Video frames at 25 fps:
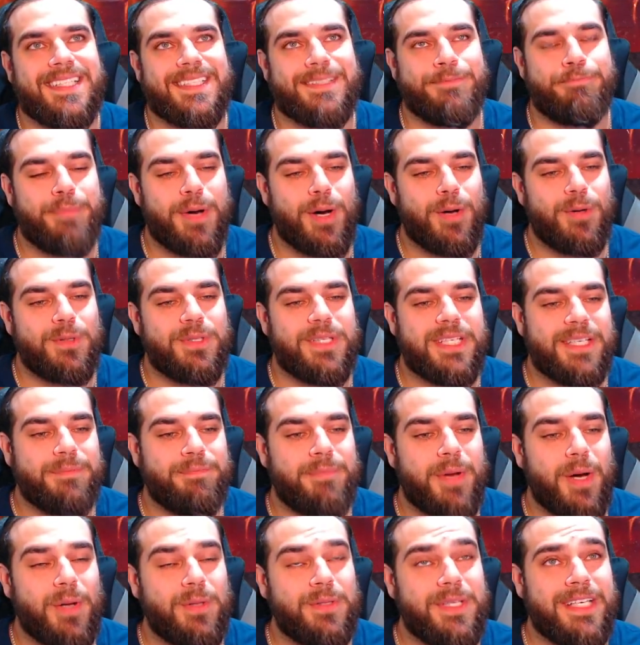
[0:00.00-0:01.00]
Boli.
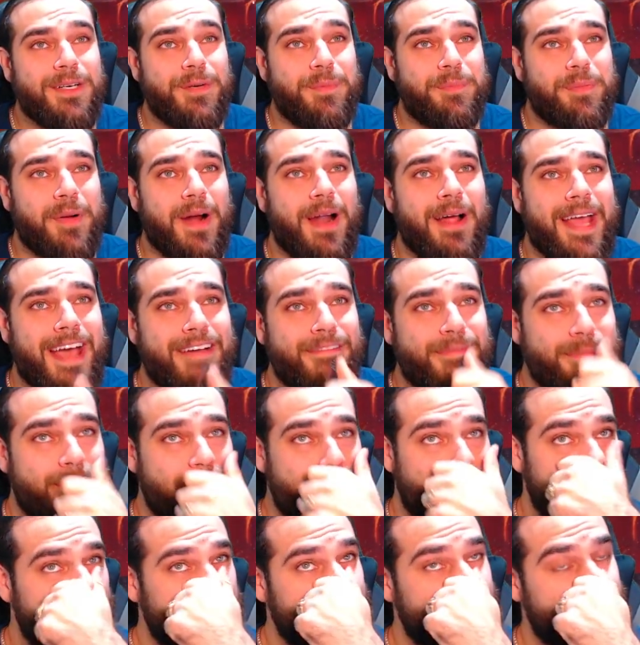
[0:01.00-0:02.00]
Boli will probably have him in
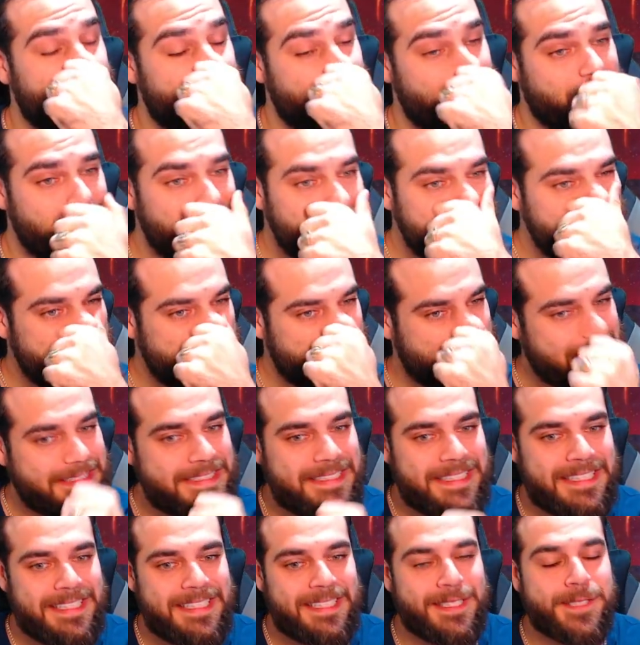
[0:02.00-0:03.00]
a really good build.
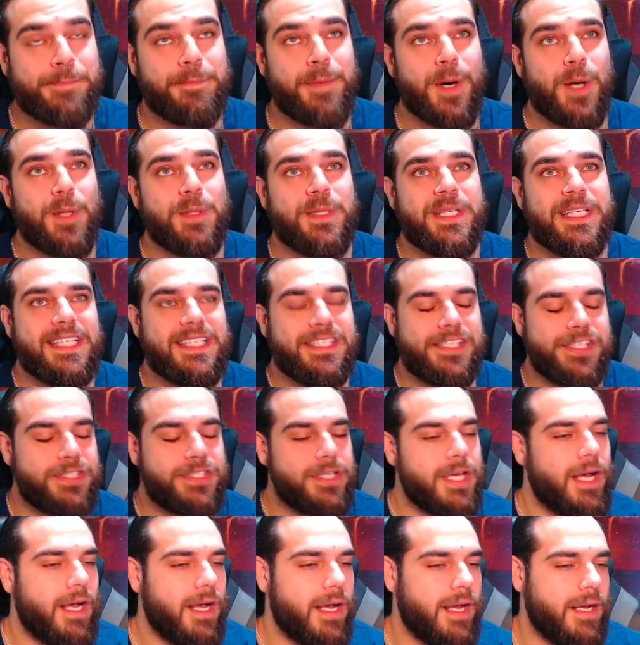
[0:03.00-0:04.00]
Boli is,
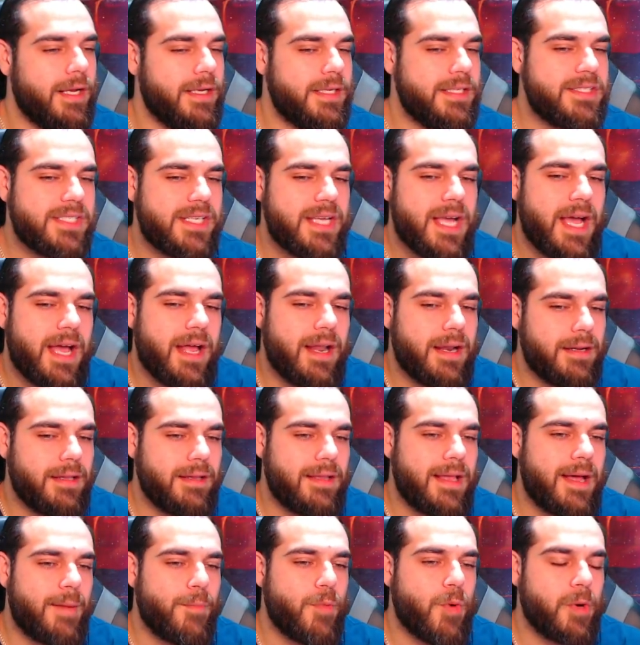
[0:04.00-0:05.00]
he's got a
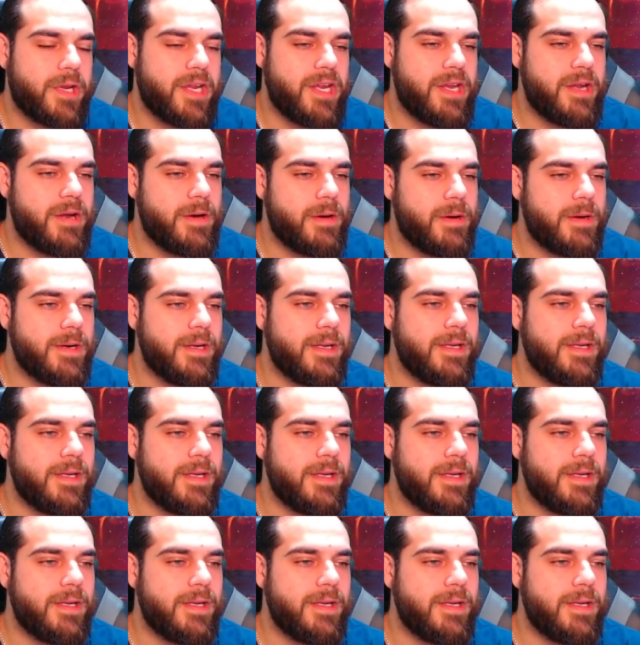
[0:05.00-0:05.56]
lot more gear.